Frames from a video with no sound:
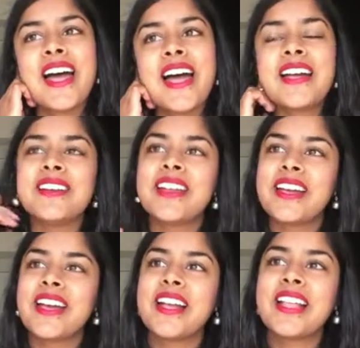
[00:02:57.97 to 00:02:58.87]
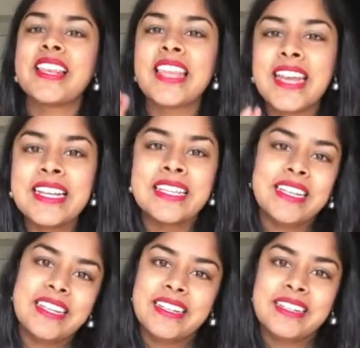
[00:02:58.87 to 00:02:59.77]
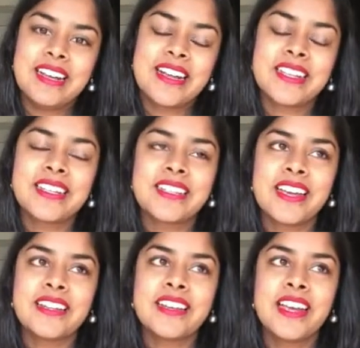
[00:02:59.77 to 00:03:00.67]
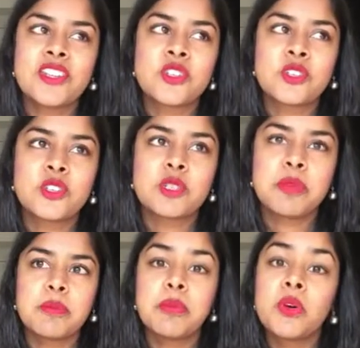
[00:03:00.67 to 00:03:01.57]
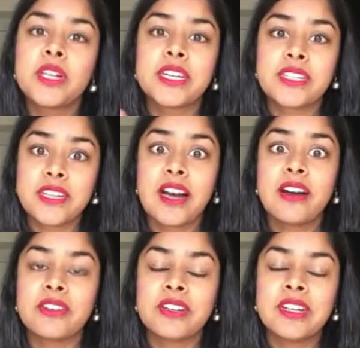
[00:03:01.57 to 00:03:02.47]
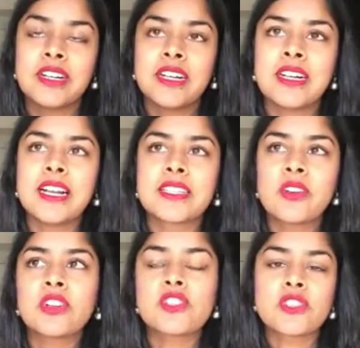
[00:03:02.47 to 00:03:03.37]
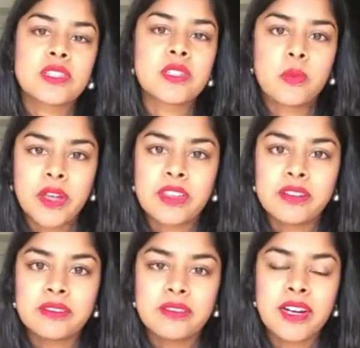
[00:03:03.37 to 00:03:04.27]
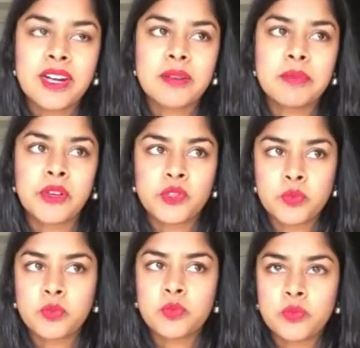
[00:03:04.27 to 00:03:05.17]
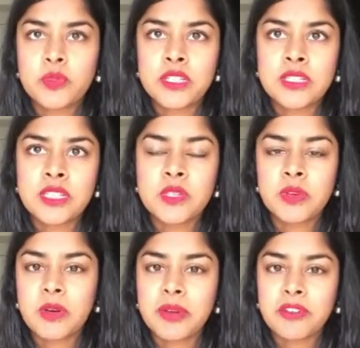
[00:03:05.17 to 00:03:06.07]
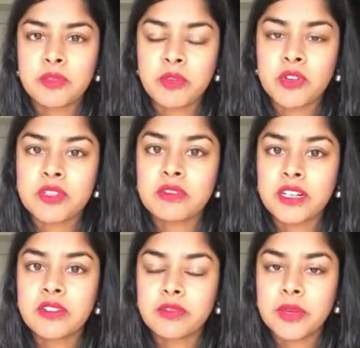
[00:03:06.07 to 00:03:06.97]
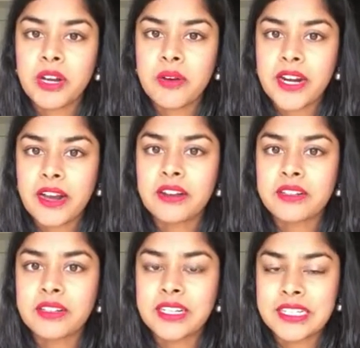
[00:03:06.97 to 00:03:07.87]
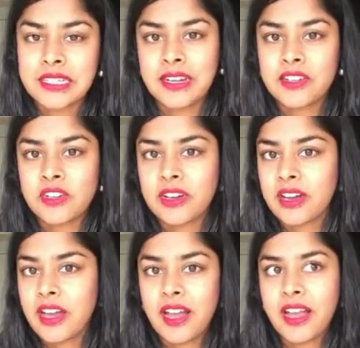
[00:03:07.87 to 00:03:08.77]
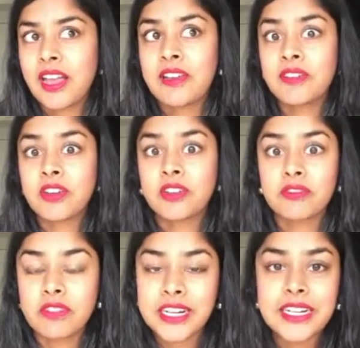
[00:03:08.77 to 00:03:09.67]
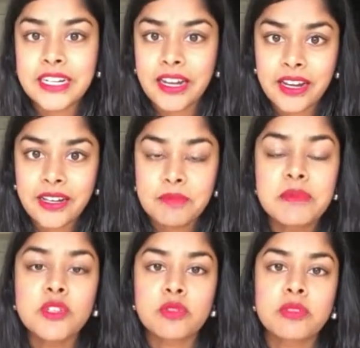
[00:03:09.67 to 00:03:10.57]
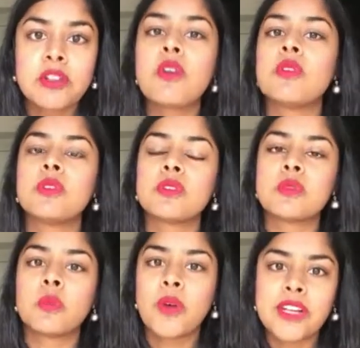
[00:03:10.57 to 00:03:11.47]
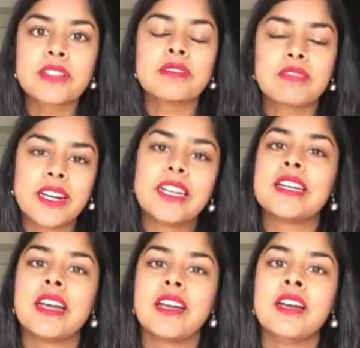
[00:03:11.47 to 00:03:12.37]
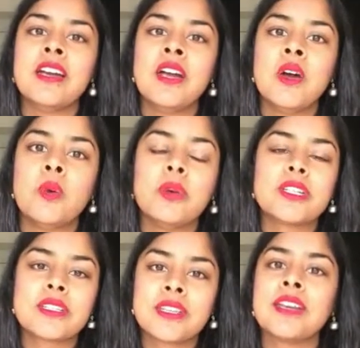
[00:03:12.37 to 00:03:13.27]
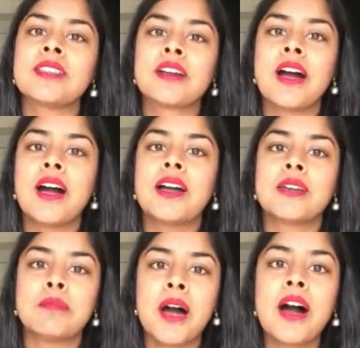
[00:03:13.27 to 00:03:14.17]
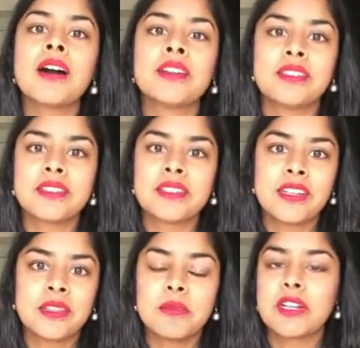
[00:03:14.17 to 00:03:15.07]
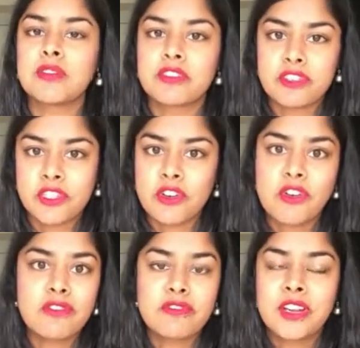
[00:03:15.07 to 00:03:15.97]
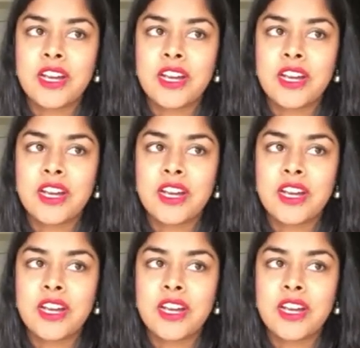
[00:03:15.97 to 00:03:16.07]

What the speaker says: And lately, as I said, nature's just pulling us out. It's not just the weather, because since we got back from Costa Rica, we've been going out into nature, even on a rainy day, miserable, cold, wet, rainy day. We just take the car and park it in the middle of a reserve,